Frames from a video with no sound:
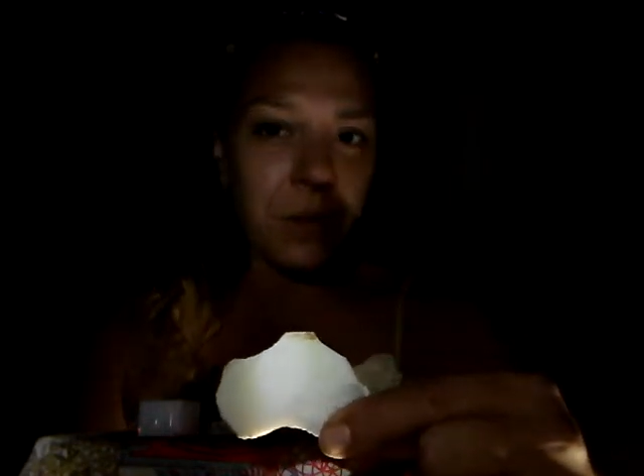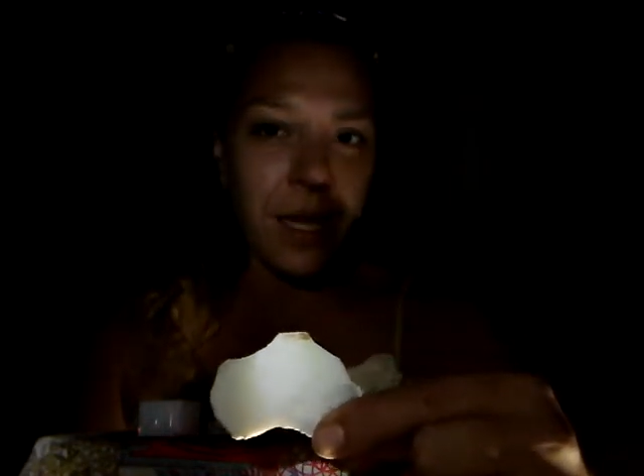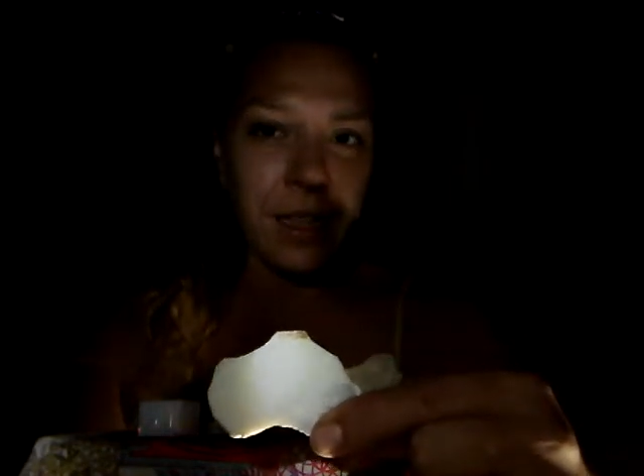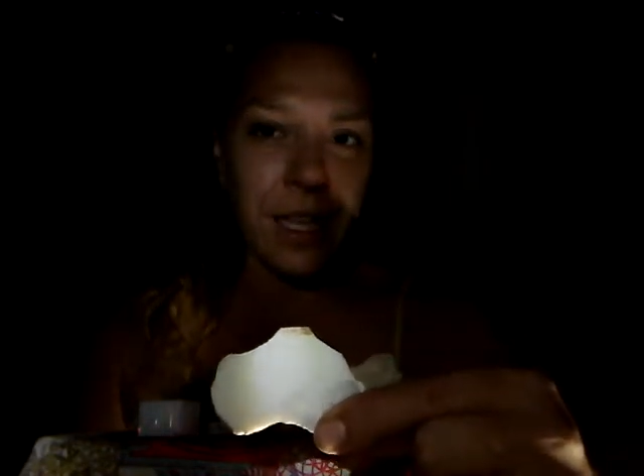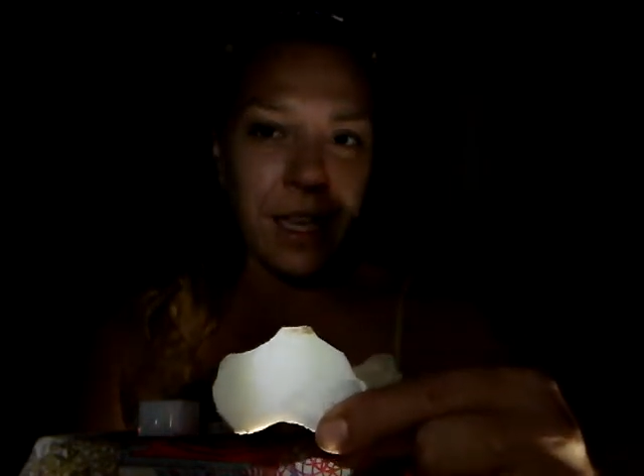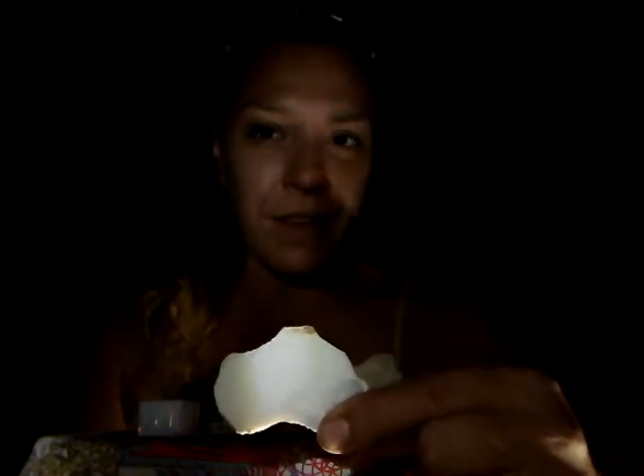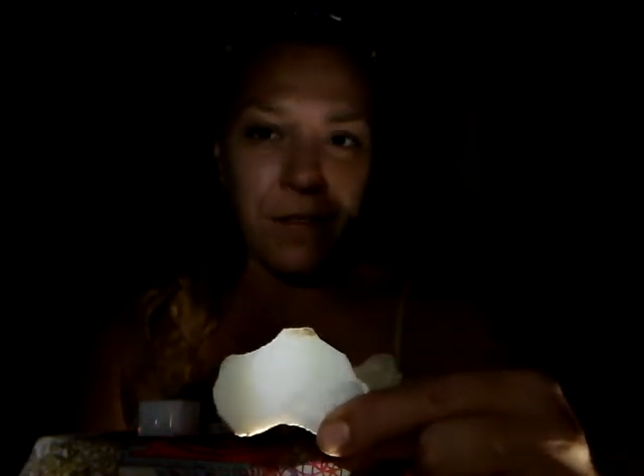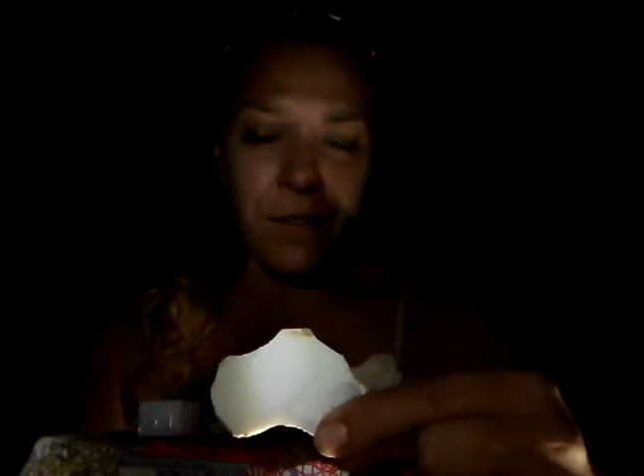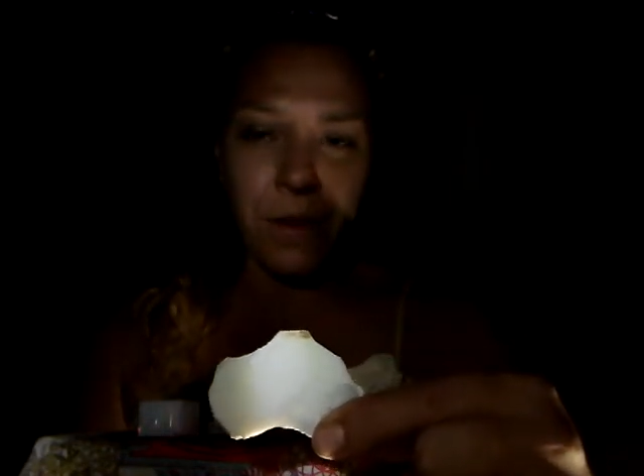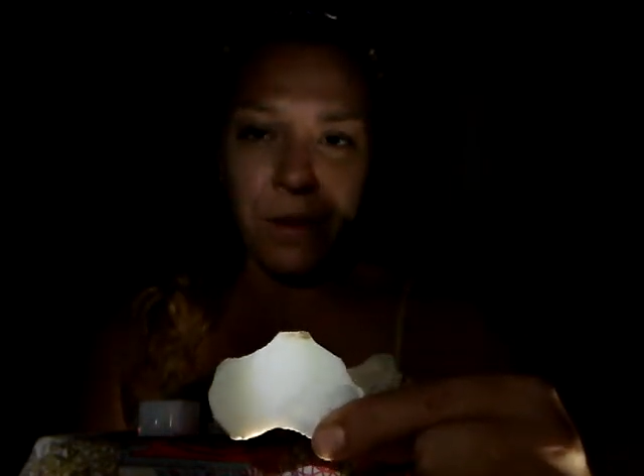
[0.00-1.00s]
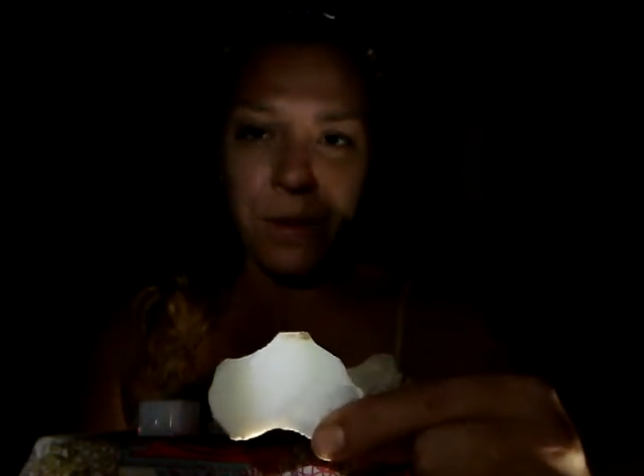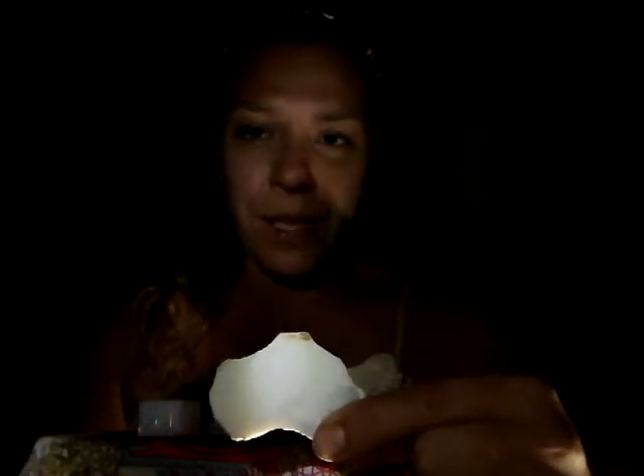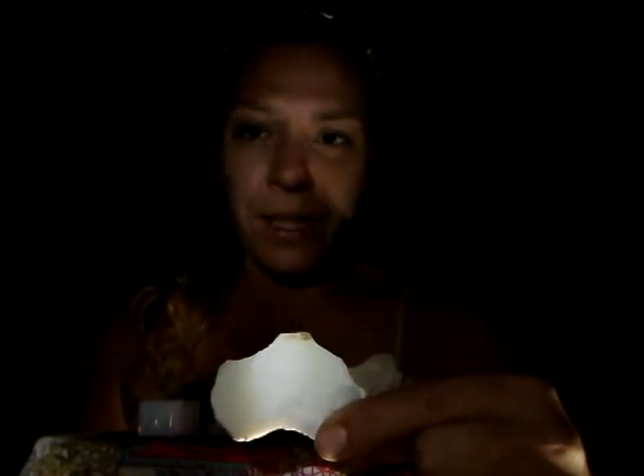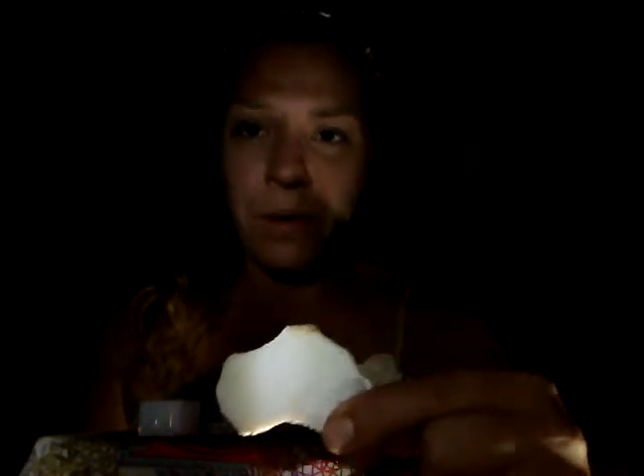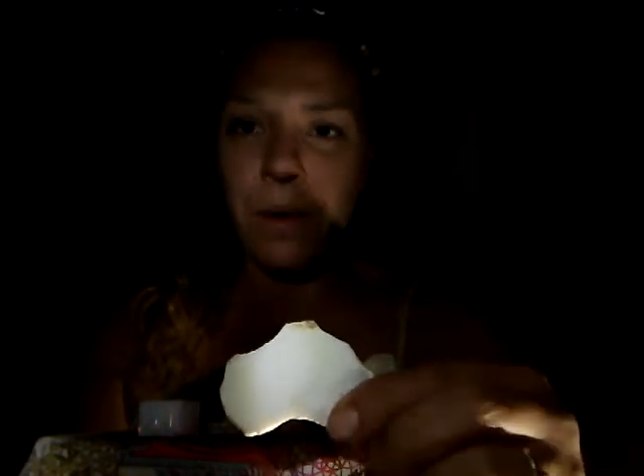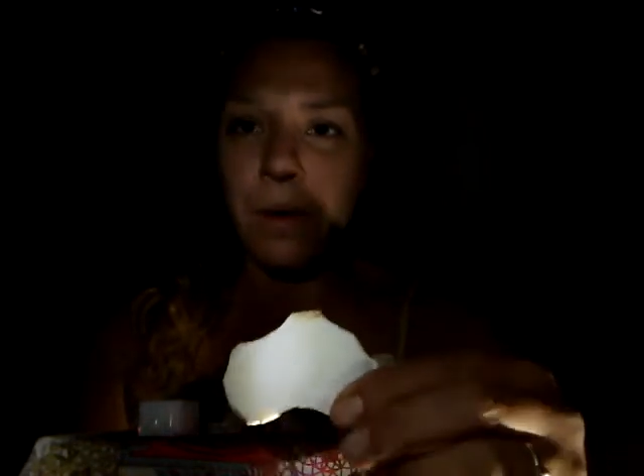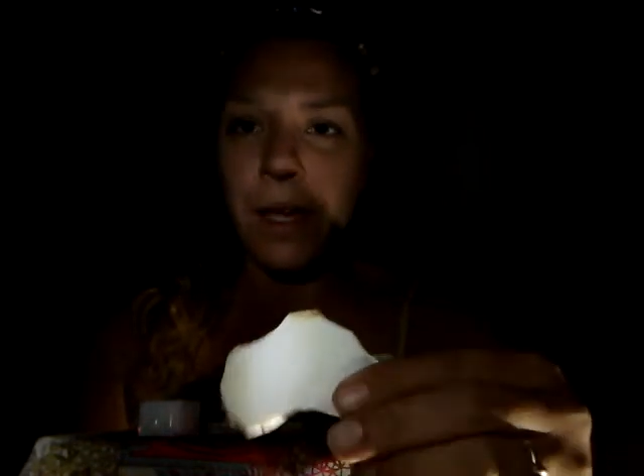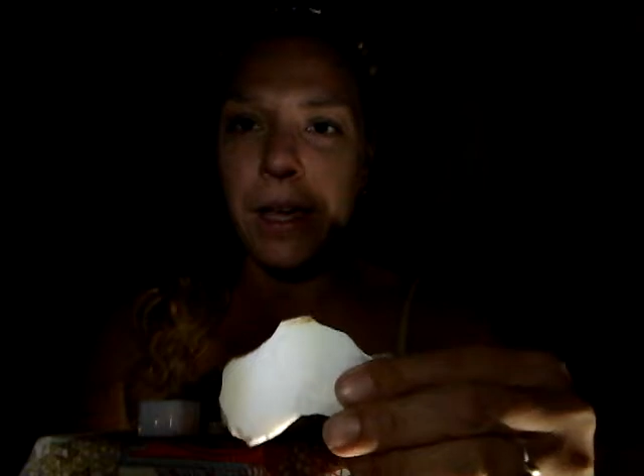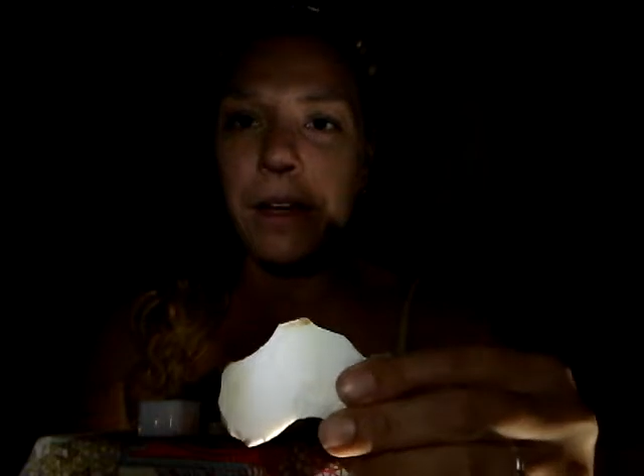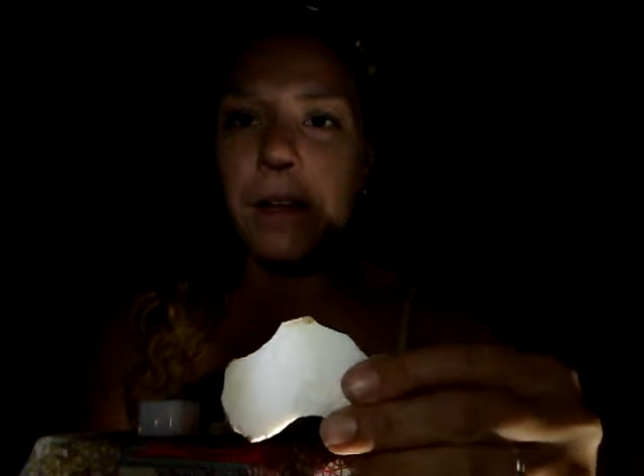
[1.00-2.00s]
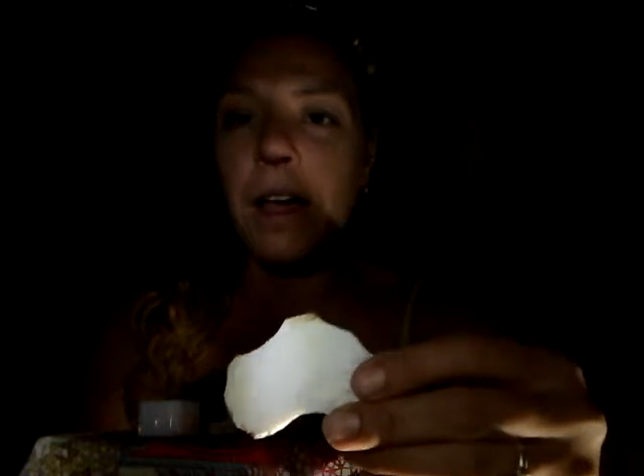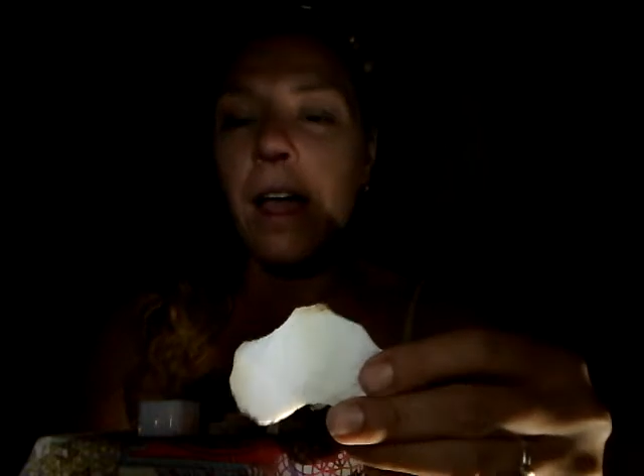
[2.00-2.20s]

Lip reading: weekly for the Weekly Warrior.